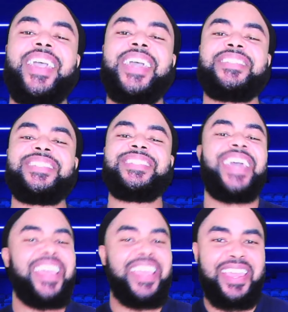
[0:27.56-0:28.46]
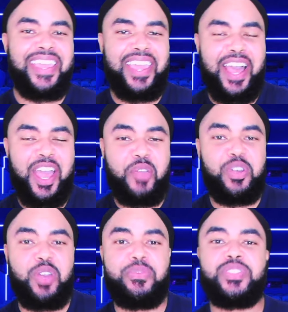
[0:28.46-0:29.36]
And today, I am
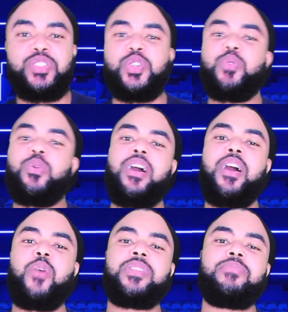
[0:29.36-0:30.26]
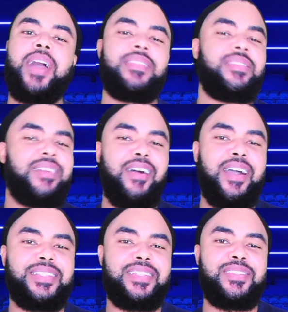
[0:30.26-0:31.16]
coming to you all with my
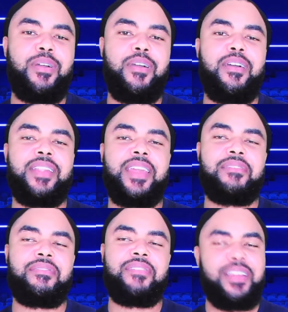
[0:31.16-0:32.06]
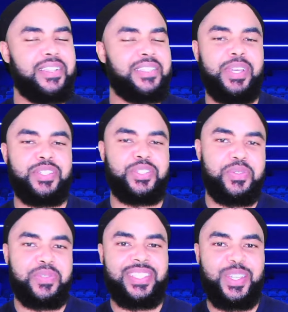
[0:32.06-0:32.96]
thoughts on a very special
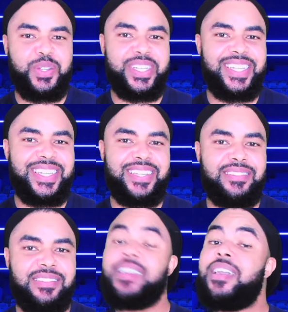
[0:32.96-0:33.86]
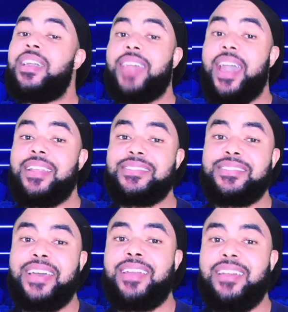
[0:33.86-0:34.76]
new series that is
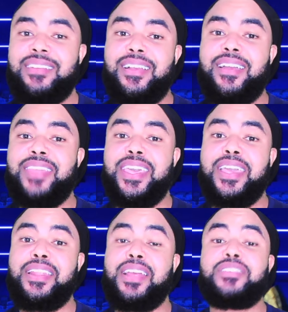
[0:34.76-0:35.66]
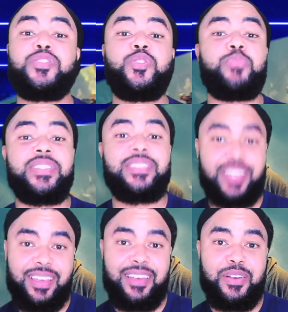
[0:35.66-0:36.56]
none other than
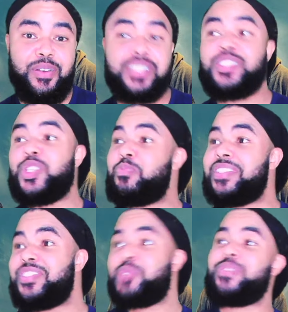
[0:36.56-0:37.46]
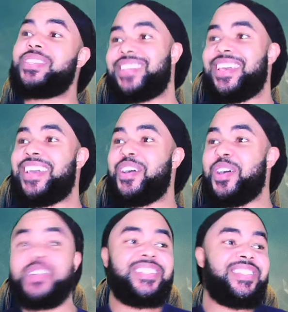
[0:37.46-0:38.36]
Supacell.
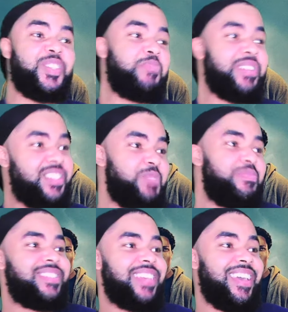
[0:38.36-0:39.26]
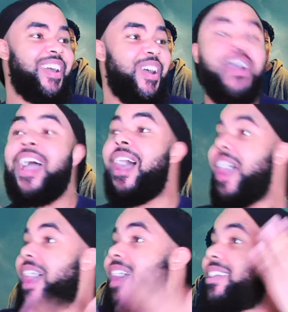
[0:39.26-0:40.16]
Super-duper-cell.
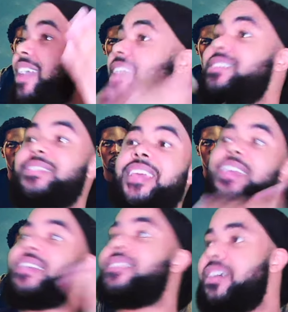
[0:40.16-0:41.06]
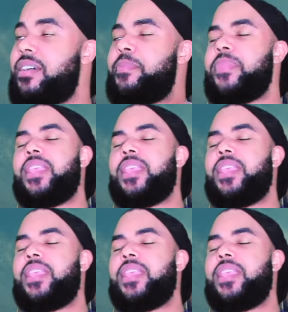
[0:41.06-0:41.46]
I can't stand the...